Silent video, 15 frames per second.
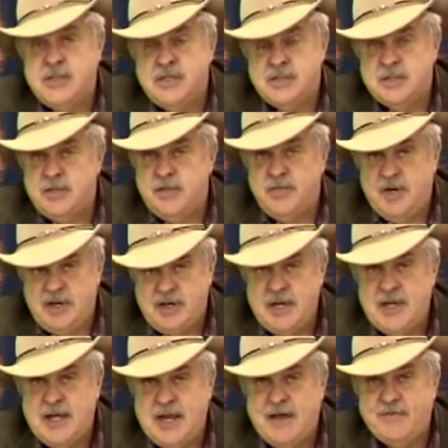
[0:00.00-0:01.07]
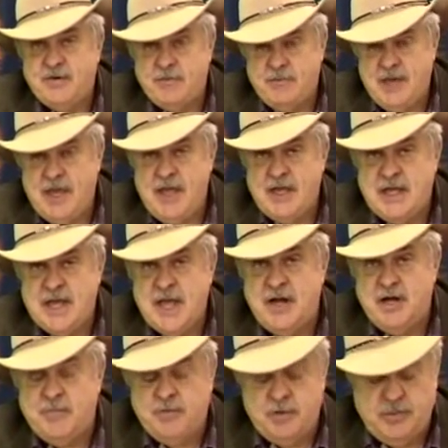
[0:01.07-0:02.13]
is that we didn't have to pay
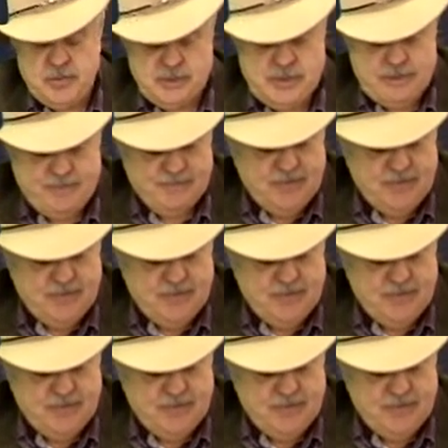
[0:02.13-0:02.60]
Canada Post.